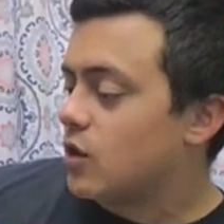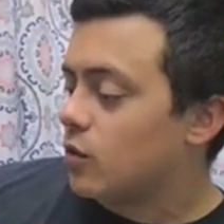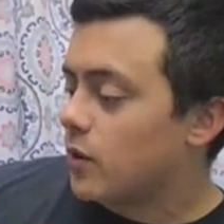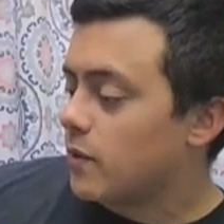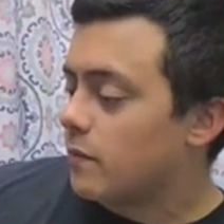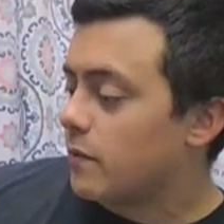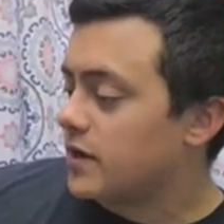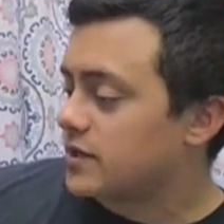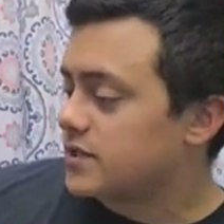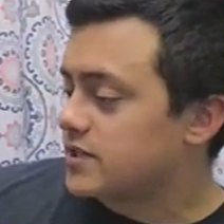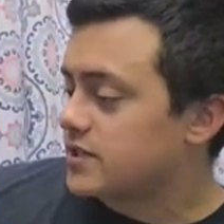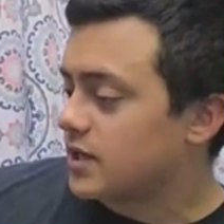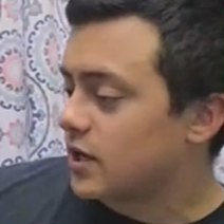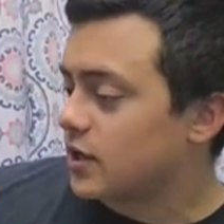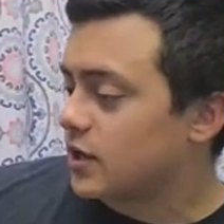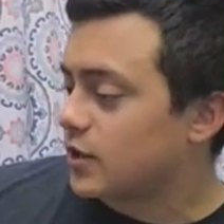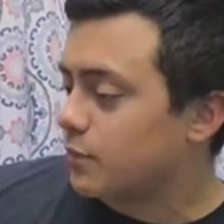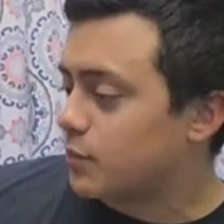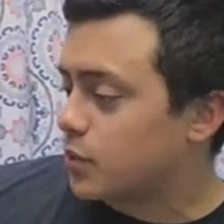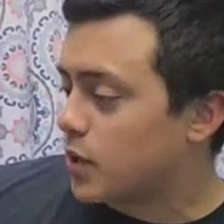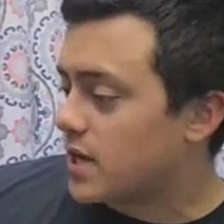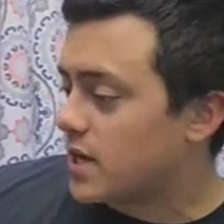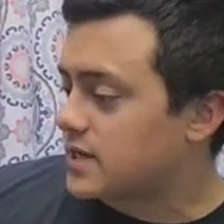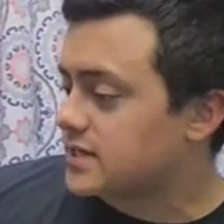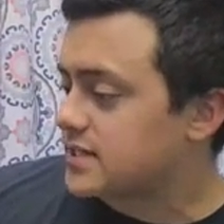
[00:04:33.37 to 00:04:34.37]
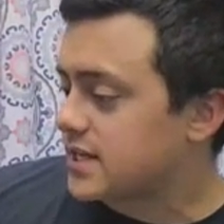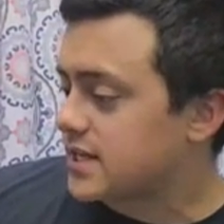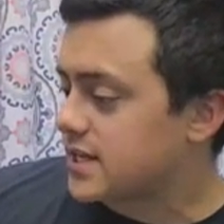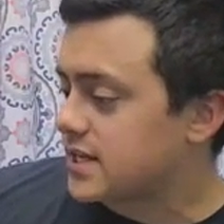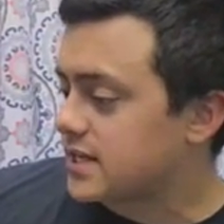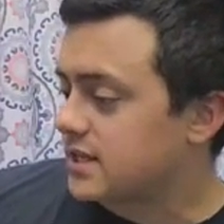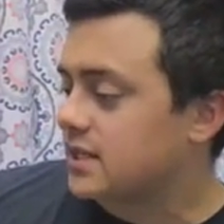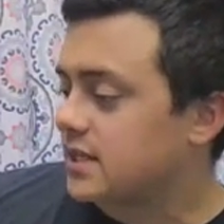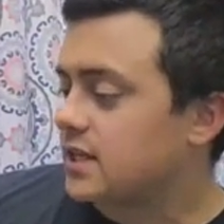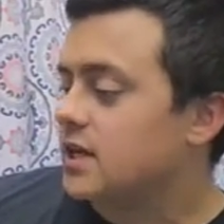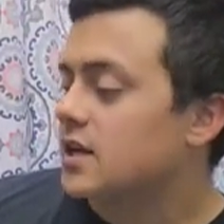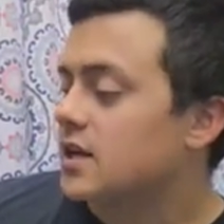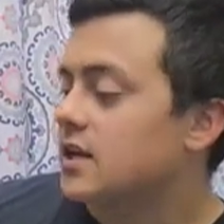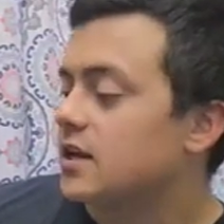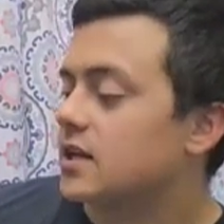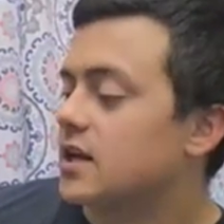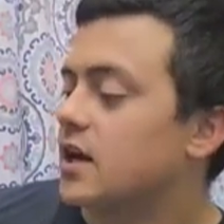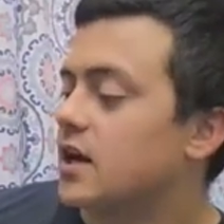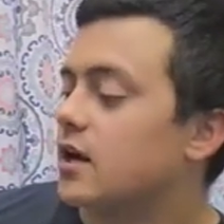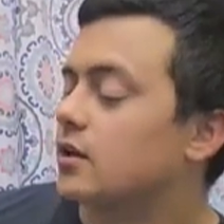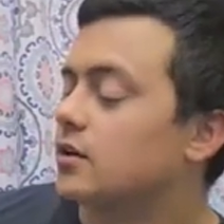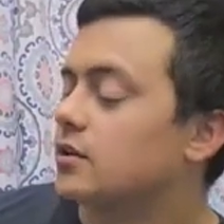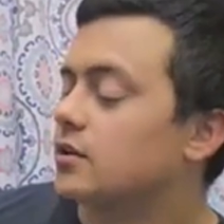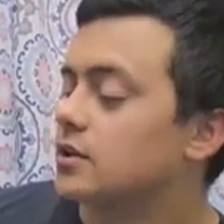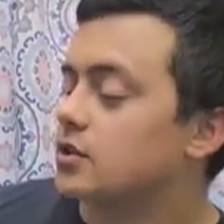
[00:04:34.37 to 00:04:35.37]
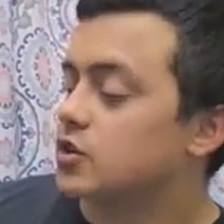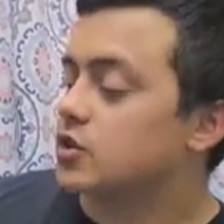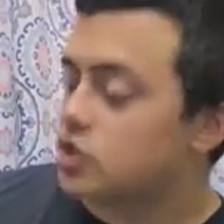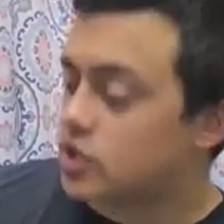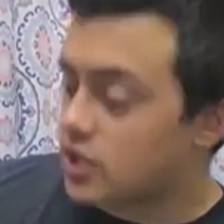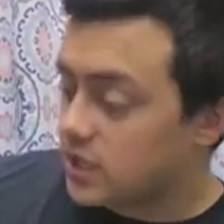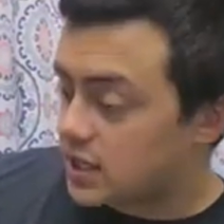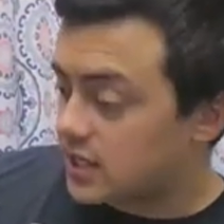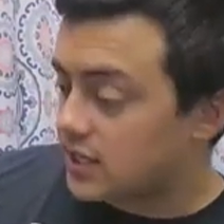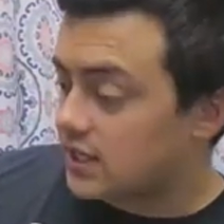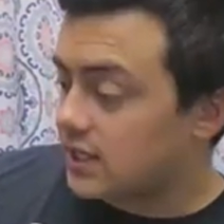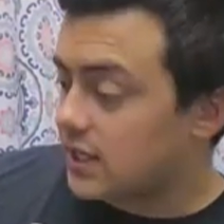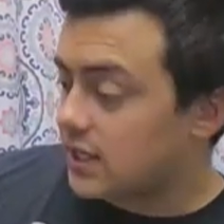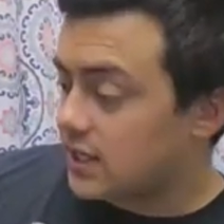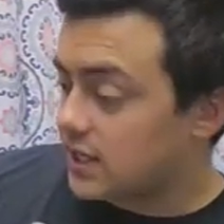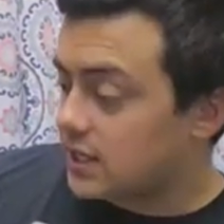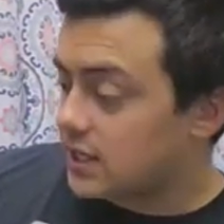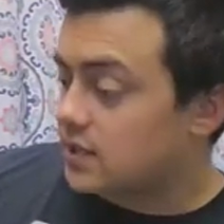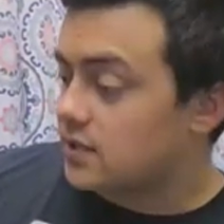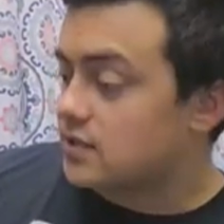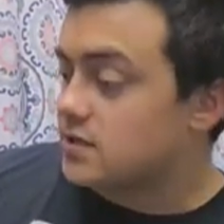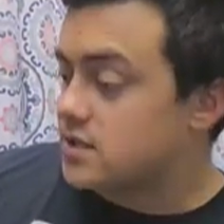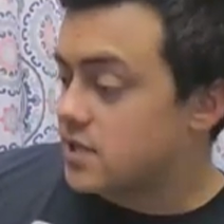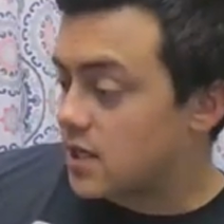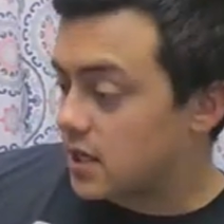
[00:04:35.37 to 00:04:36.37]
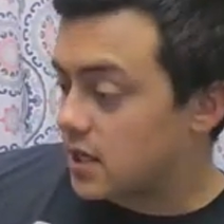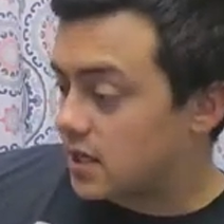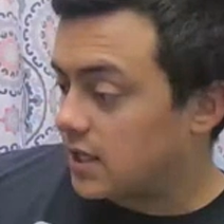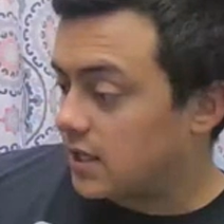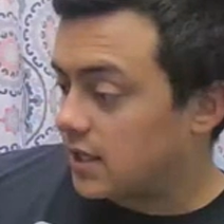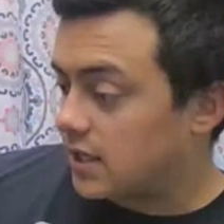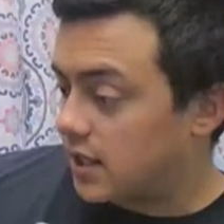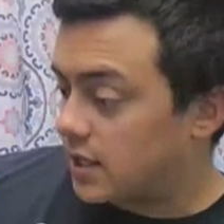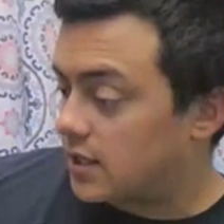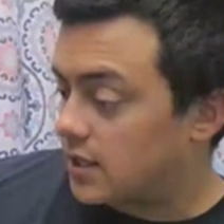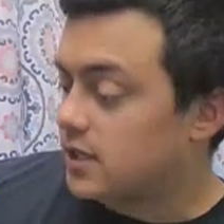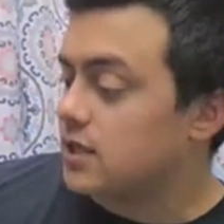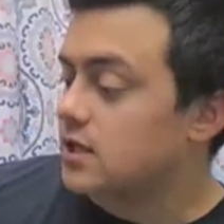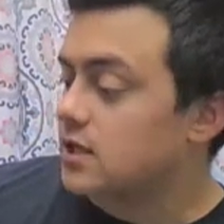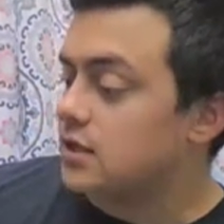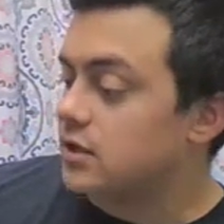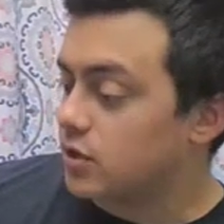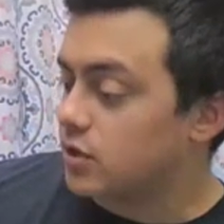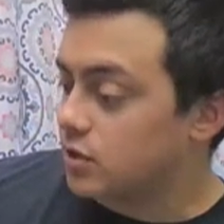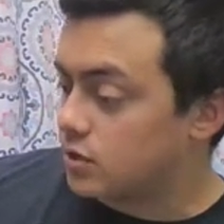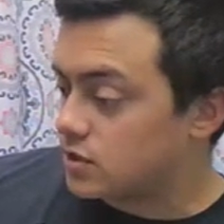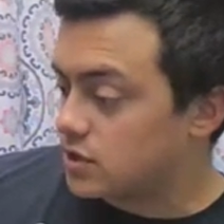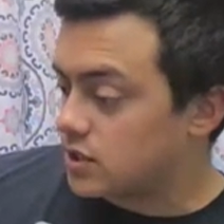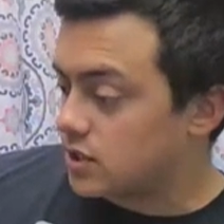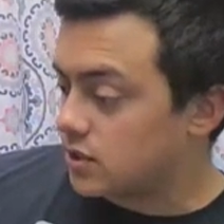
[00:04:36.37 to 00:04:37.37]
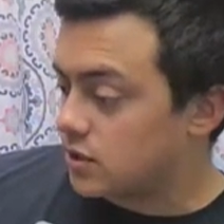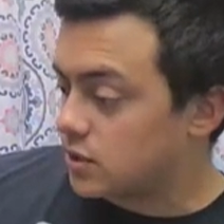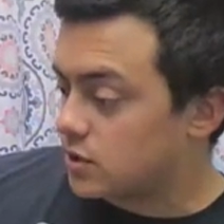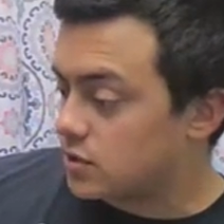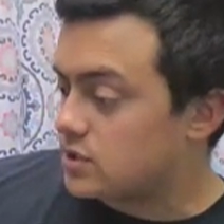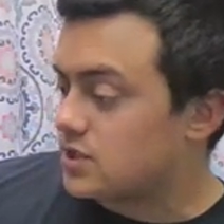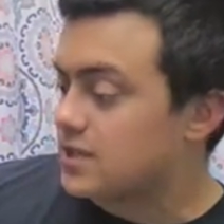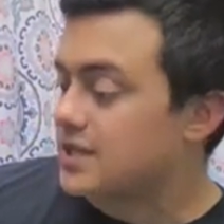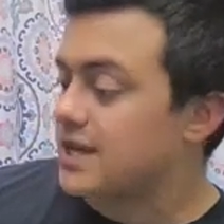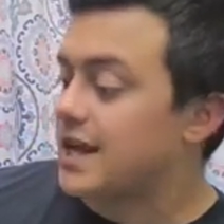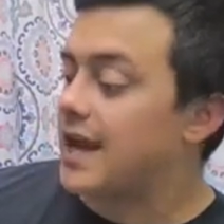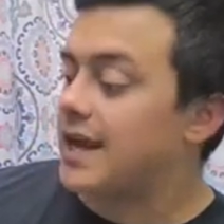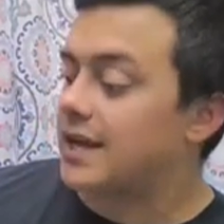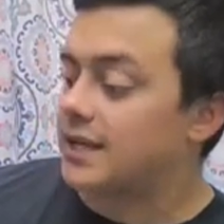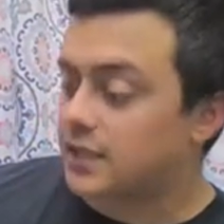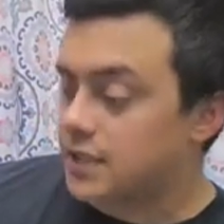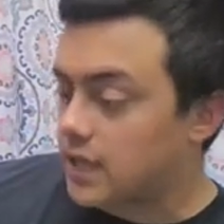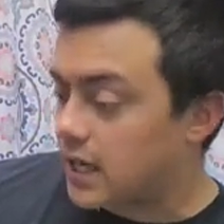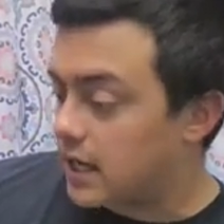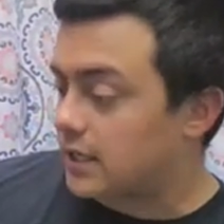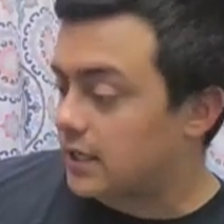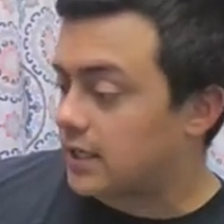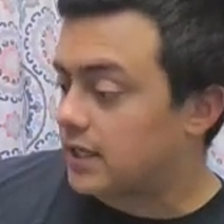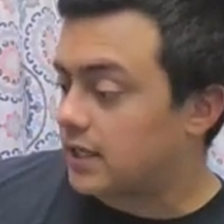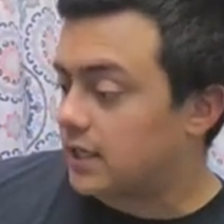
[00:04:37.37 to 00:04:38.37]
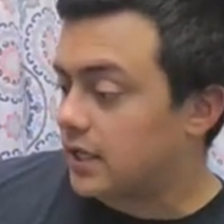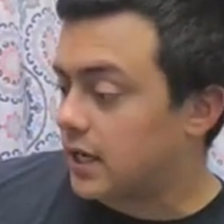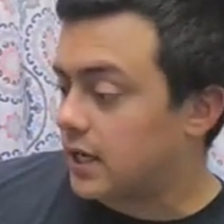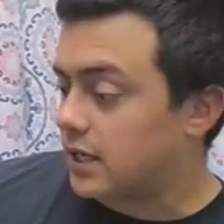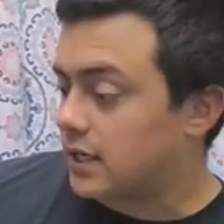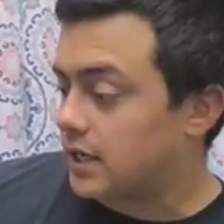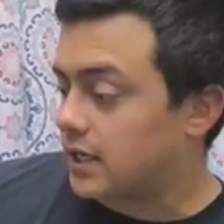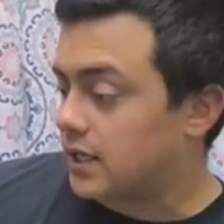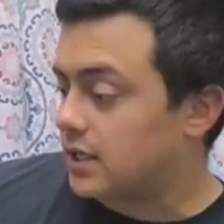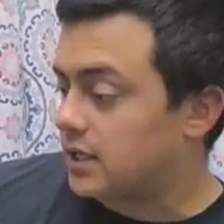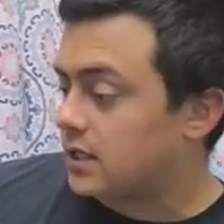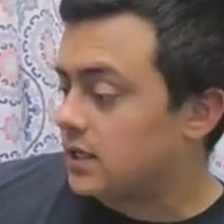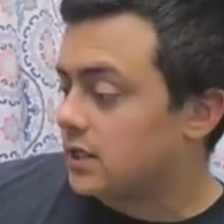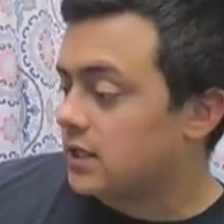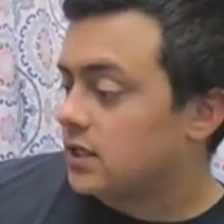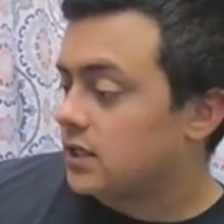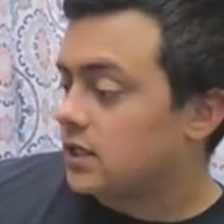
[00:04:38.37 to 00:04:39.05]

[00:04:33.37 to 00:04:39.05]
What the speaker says: We must tell the president," yelled Chicken Licken, Ducky Lucky, Goosey Lucy, and Cocky Locky.